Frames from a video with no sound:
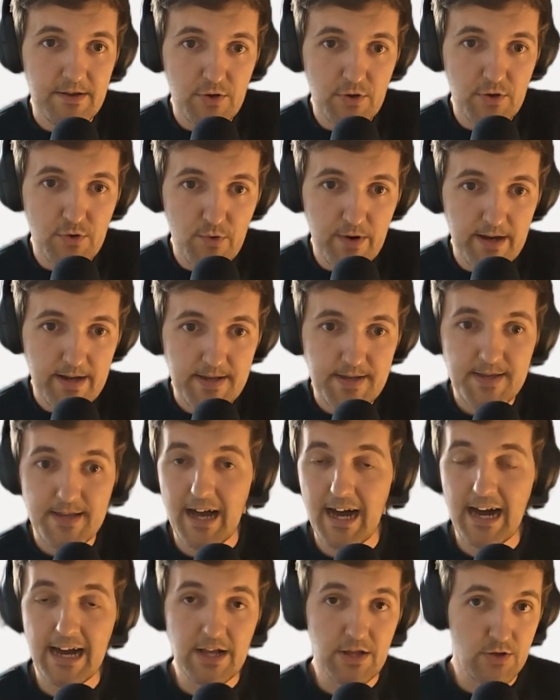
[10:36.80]
U.S.,
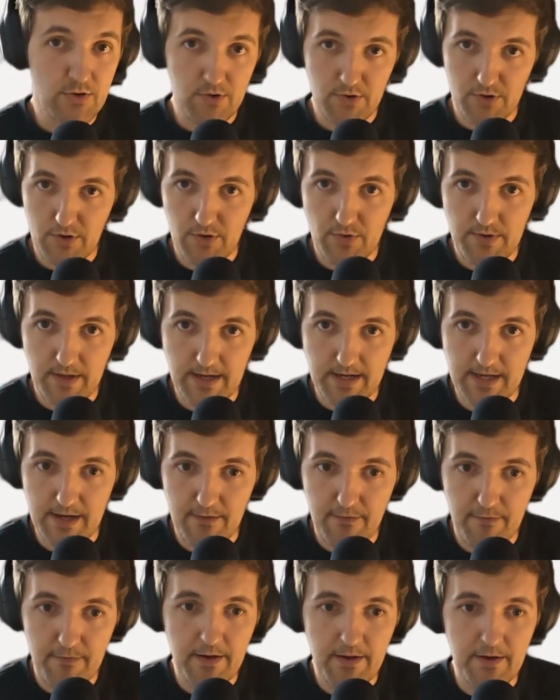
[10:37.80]
I don't know the exact
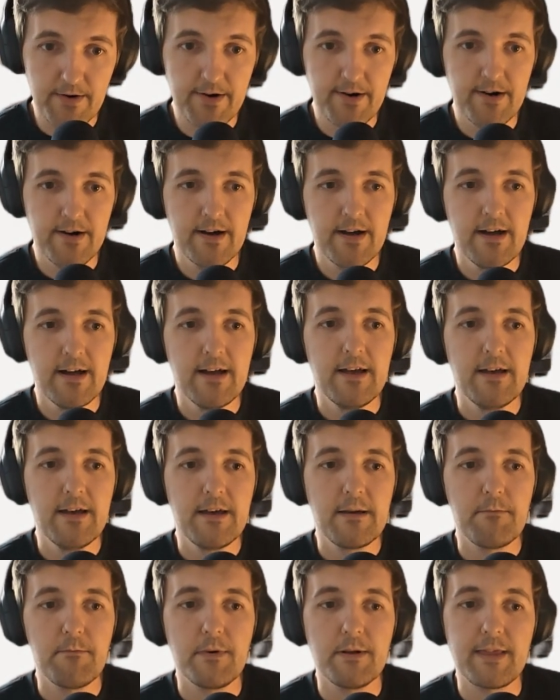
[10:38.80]
figure,
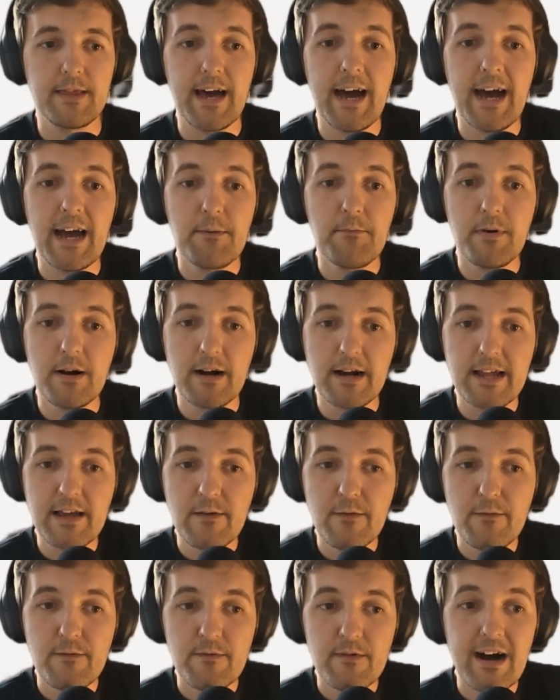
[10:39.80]
but I
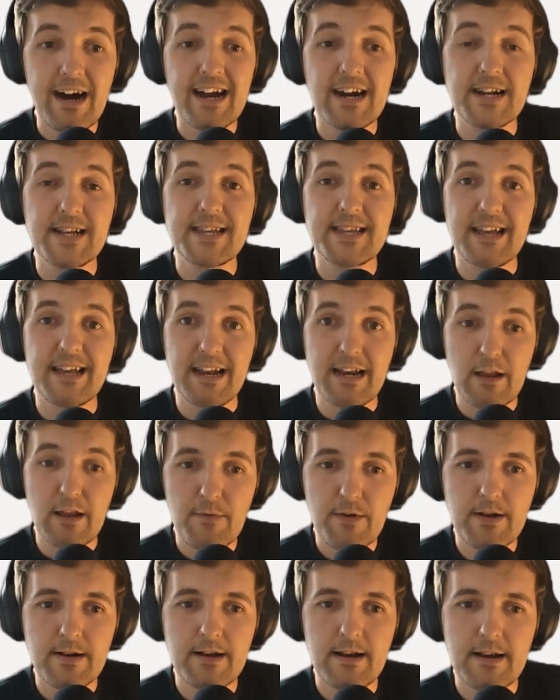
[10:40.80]
believe are
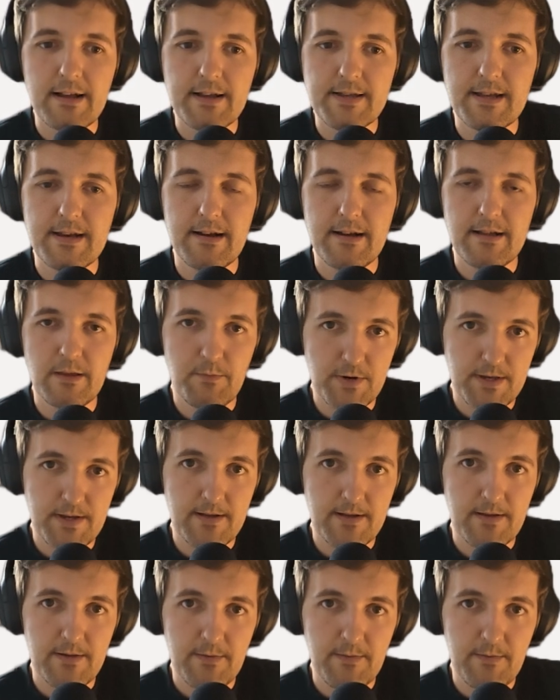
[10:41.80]
significantly less than
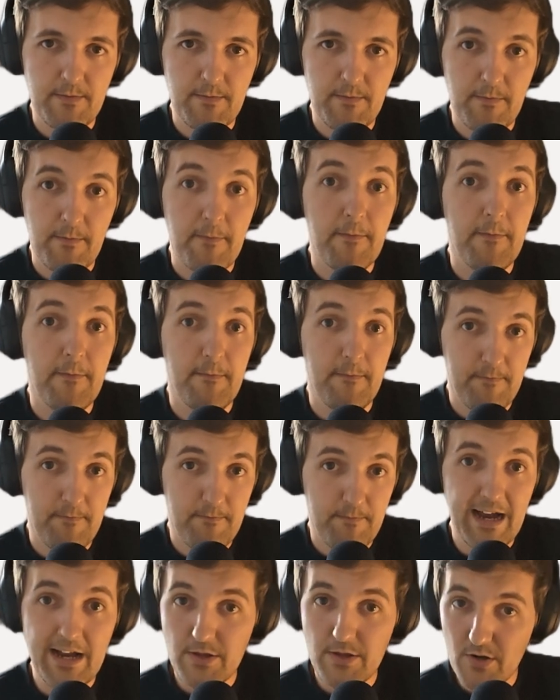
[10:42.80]
90%.
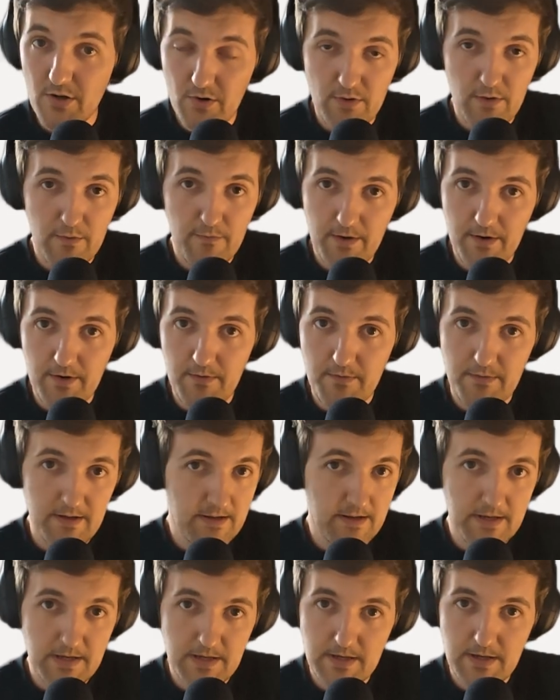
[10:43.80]
I don't know the figure.
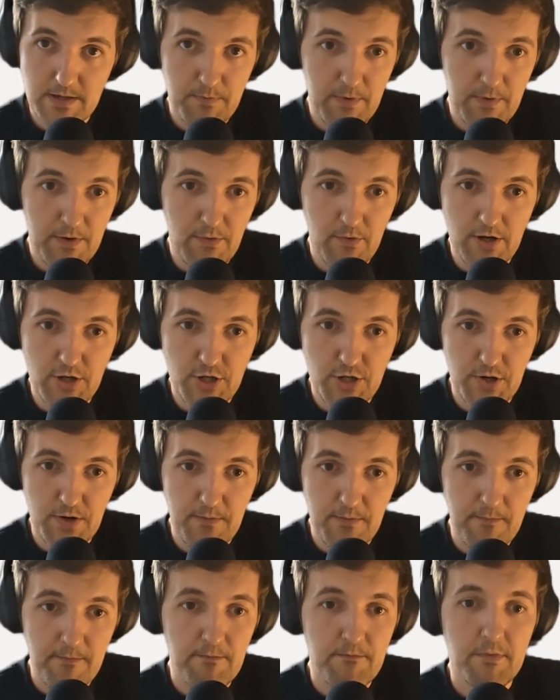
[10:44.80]
This is a speculation,
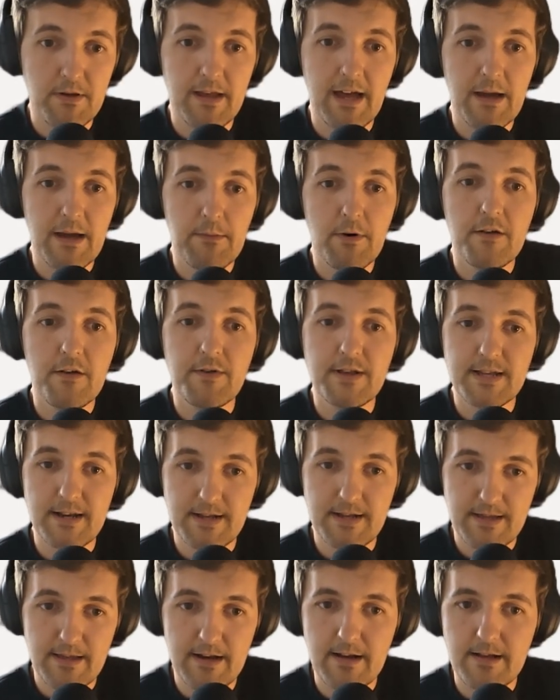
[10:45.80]
but I believe it's less
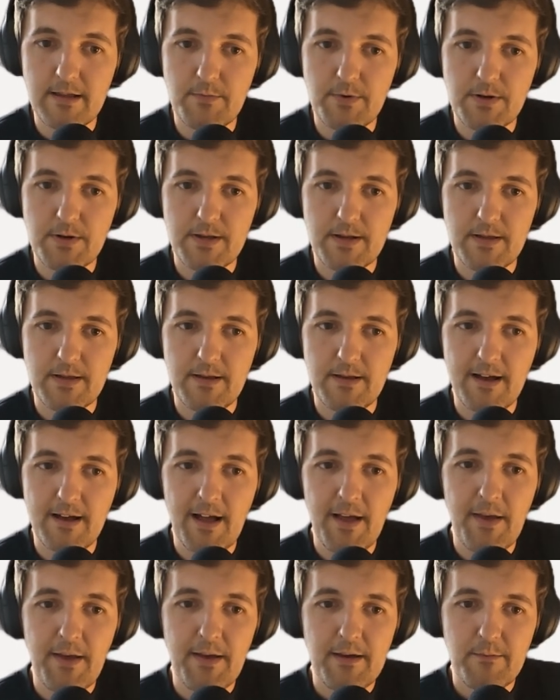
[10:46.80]
than 90%
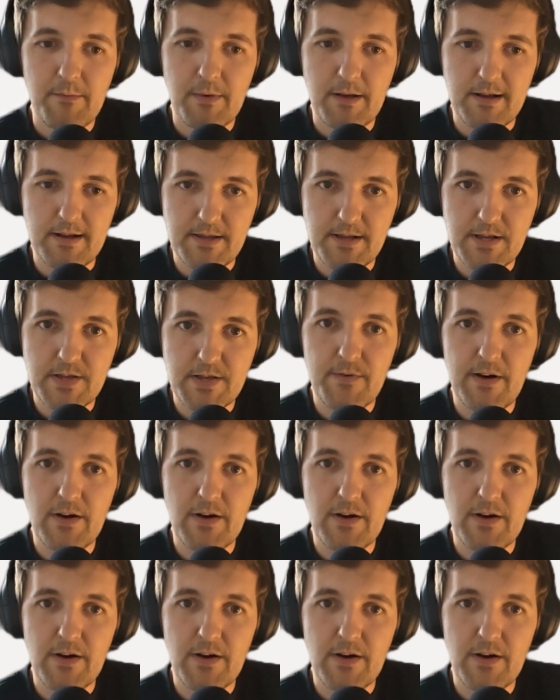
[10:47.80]
because this value